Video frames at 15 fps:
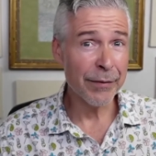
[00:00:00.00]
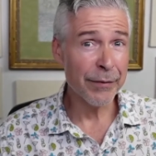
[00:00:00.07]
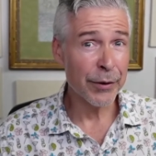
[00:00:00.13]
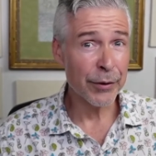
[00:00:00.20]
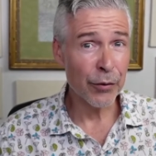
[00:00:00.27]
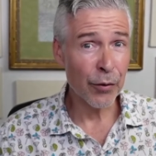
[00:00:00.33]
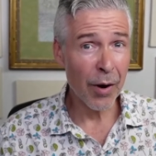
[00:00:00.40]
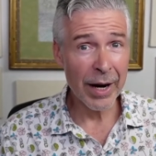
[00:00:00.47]
if you're
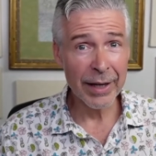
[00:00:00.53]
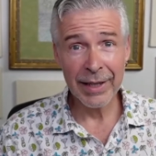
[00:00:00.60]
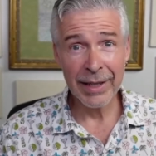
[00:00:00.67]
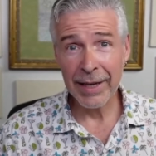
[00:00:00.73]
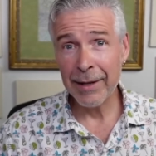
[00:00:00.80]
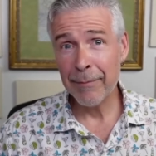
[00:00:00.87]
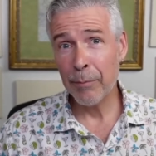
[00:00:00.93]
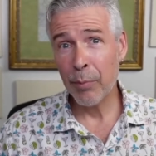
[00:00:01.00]
trying
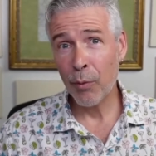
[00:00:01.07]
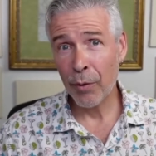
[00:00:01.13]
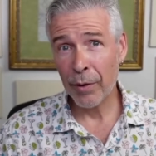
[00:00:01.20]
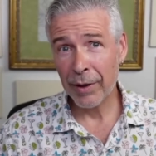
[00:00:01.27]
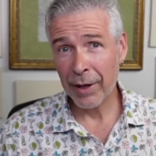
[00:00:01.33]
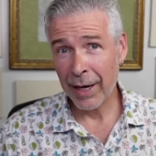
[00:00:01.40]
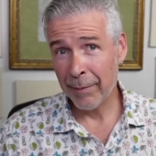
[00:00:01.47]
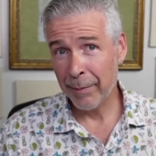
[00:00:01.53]
to
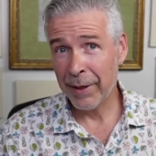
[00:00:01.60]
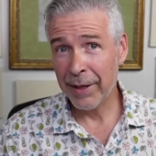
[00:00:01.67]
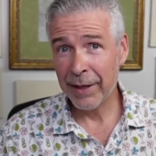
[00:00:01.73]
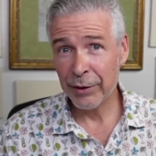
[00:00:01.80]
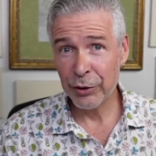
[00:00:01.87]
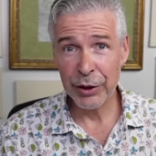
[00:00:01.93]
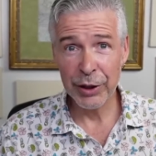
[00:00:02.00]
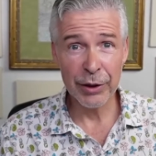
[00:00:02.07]
import a
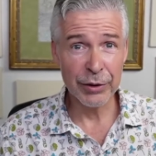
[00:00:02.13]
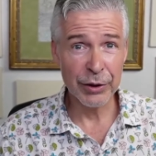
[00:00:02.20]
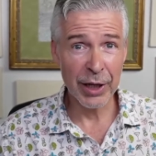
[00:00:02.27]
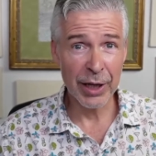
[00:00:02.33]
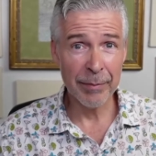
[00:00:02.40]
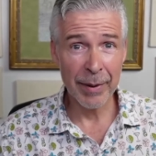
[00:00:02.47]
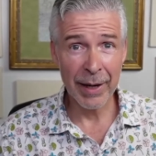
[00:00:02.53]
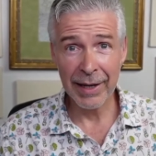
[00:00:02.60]
PNG or
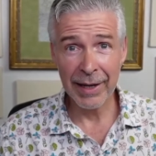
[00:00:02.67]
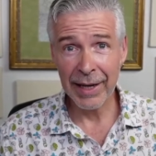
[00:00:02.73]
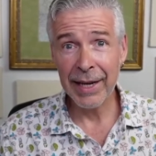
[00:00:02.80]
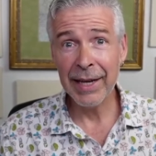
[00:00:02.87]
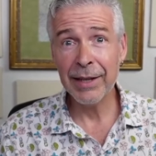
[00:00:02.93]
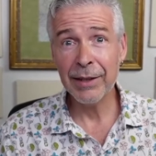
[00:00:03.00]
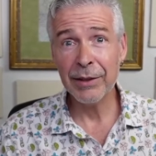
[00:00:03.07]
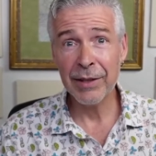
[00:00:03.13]
JPEG
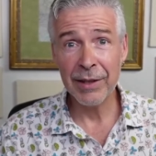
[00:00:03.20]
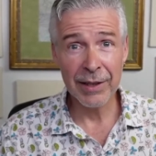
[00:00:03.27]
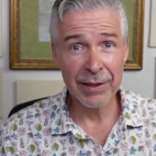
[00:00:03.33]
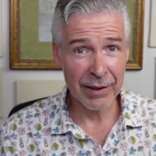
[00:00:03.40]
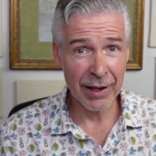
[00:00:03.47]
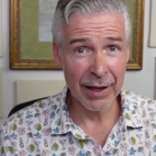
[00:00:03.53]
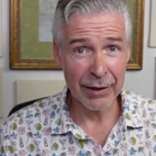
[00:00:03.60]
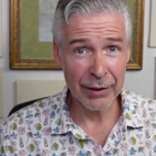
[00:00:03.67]
into the
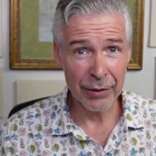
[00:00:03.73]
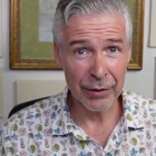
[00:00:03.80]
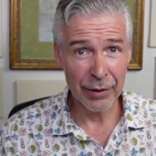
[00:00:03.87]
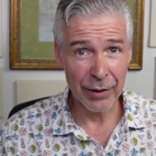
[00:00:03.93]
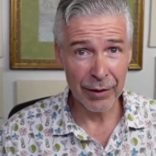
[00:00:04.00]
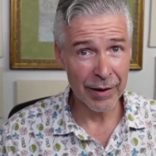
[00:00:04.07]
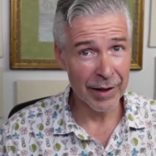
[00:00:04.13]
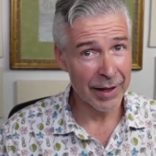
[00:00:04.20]
Design
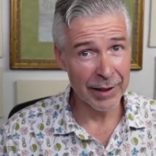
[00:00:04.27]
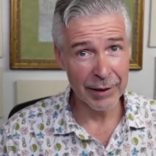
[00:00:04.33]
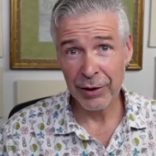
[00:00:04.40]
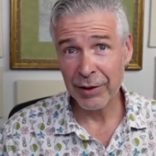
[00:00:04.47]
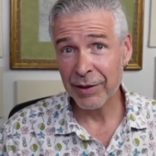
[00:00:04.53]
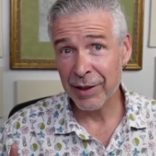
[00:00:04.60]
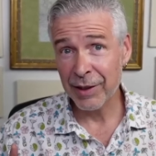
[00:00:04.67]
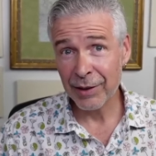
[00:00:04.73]
Doodler and it
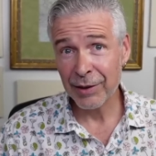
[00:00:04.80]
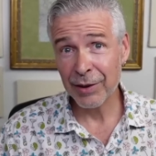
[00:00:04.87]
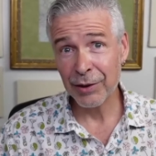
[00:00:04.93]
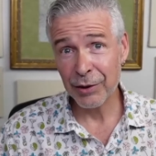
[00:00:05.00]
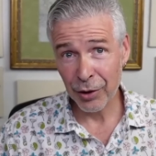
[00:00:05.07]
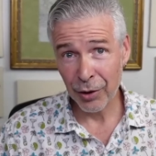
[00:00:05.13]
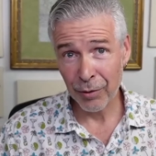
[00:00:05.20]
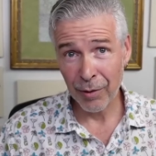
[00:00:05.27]
just doesn't
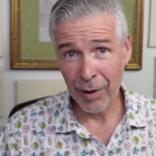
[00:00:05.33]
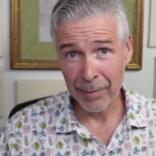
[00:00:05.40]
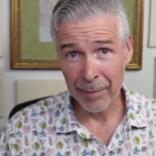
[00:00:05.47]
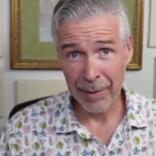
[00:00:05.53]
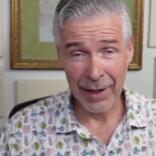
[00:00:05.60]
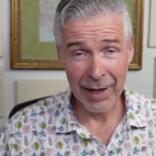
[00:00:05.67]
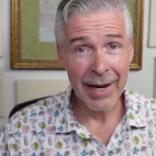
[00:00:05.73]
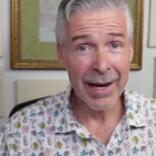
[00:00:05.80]
show
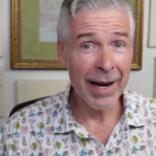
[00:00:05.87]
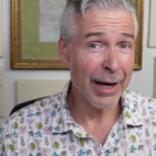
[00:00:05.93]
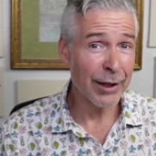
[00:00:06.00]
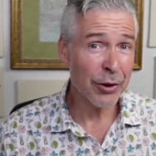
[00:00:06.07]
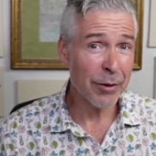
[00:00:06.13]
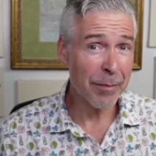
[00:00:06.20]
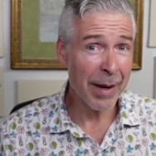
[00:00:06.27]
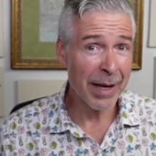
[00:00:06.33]
up? And I
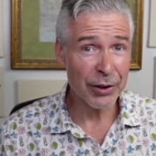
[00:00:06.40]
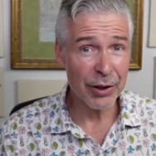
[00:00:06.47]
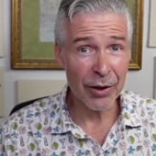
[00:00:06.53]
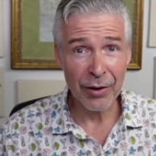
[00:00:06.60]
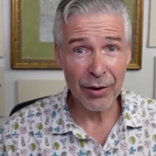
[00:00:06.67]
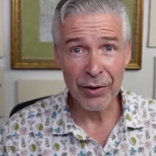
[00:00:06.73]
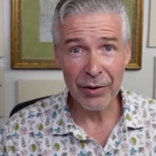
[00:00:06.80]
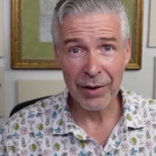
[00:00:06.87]
should mention
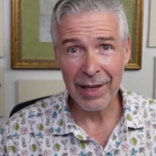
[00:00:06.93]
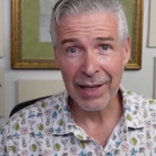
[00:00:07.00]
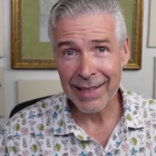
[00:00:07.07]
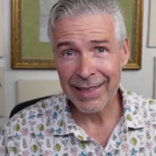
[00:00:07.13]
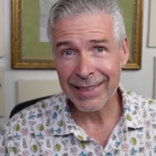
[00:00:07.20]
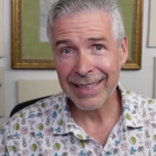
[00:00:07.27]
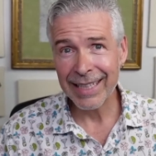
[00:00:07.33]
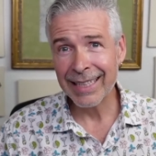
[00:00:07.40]
also that
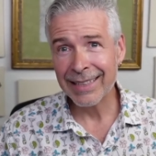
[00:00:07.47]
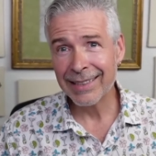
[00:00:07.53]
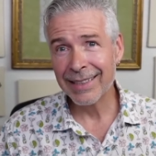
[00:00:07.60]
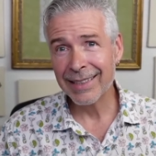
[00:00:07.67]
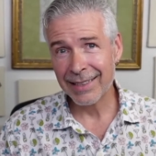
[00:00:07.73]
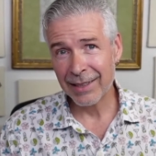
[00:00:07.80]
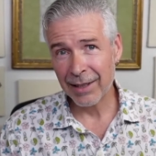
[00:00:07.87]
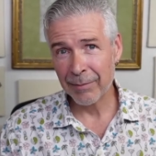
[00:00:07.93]
this
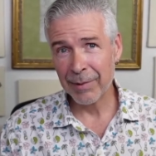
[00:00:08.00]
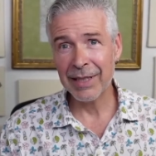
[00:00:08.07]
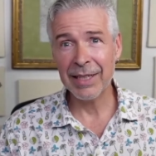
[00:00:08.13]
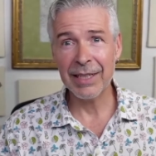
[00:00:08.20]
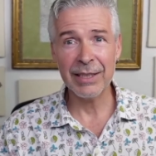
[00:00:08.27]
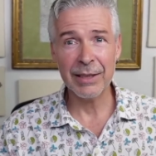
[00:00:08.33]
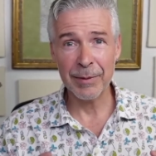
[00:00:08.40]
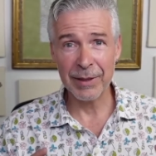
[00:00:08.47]
isn't something that
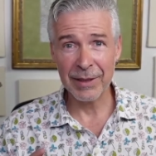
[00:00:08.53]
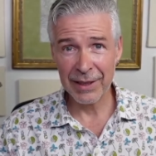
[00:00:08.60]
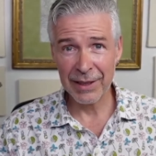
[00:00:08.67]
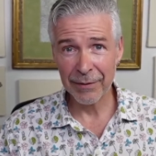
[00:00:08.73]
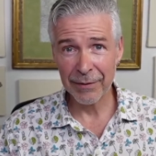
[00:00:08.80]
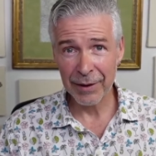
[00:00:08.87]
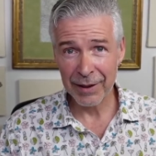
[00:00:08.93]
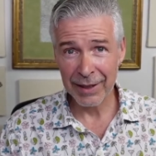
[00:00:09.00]
is
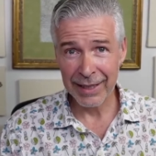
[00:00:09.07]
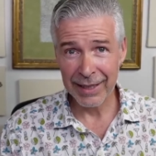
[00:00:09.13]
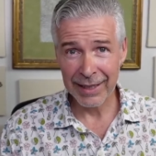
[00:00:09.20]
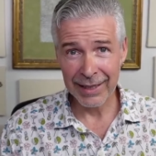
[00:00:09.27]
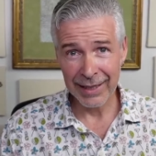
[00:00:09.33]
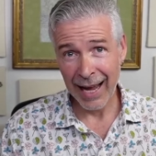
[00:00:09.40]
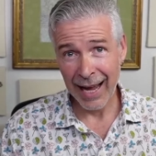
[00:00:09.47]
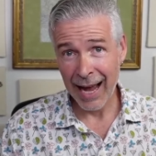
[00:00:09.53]

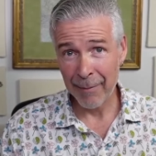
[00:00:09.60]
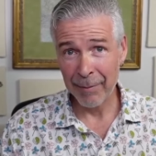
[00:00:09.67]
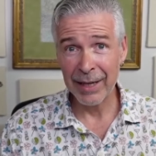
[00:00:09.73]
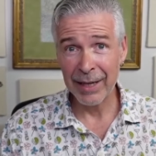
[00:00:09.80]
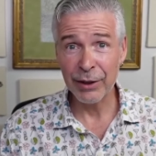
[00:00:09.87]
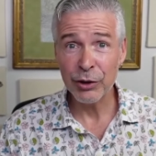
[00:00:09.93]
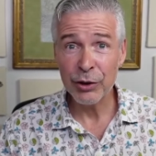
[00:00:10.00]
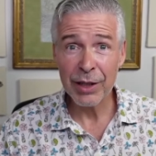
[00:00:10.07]
specifically
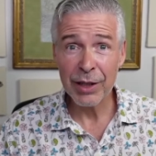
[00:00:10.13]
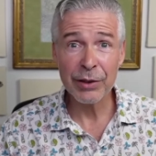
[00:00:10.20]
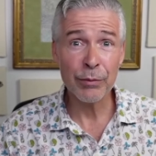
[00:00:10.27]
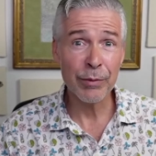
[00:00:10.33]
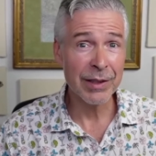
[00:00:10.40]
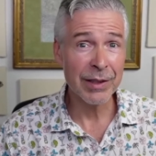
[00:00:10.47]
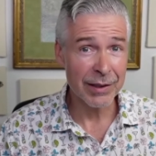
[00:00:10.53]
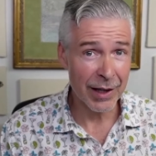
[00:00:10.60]
happening just
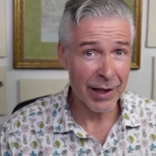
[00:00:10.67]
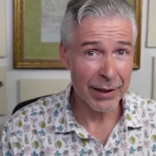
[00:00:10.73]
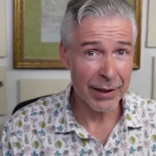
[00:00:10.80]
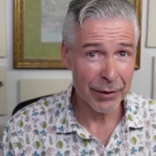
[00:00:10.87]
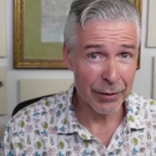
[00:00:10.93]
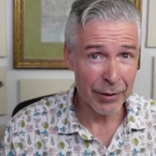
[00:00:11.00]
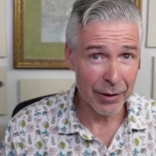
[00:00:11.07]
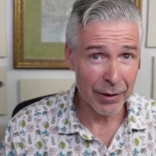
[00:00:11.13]
with Design
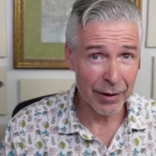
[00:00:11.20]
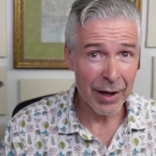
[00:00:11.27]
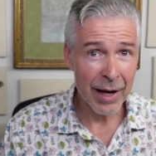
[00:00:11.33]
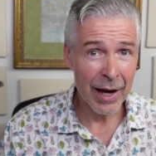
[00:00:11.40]
Doodler.